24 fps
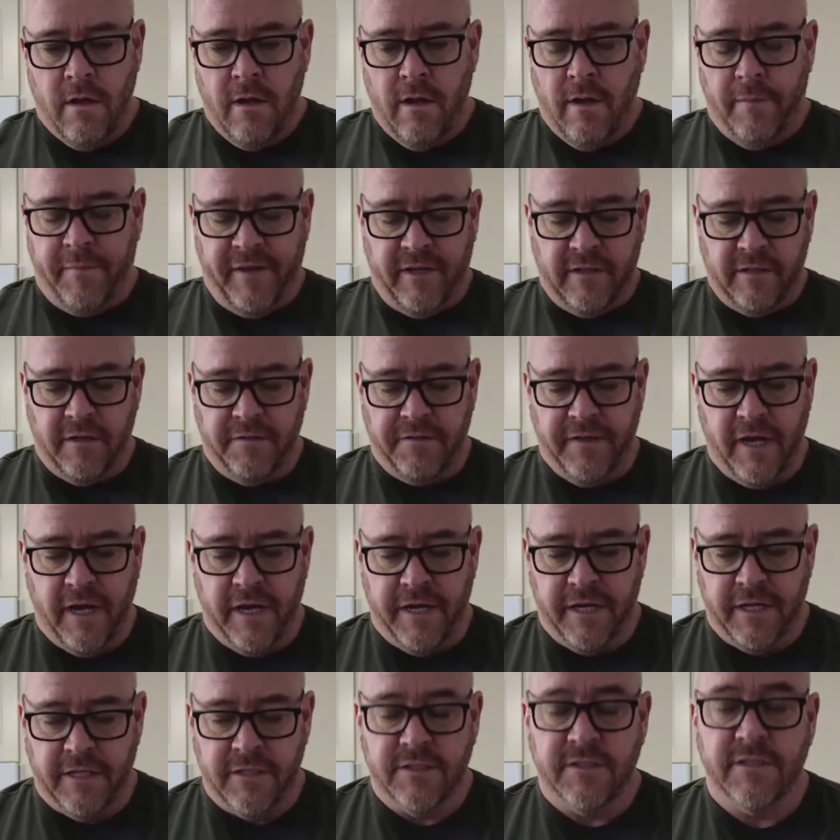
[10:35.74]
peeled all the
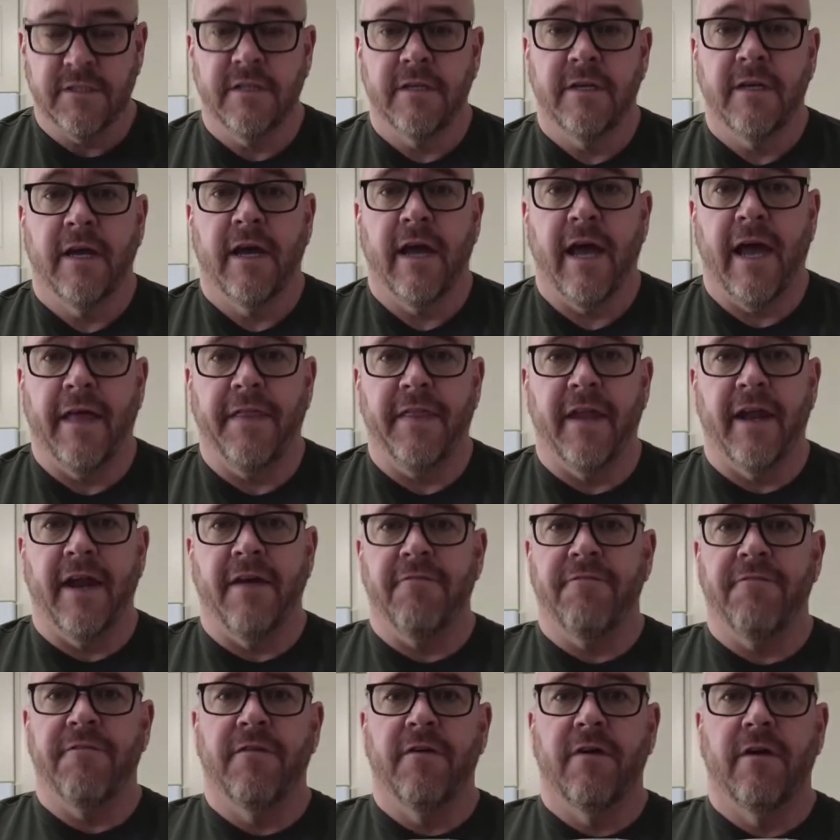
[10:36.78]
onions, and then I've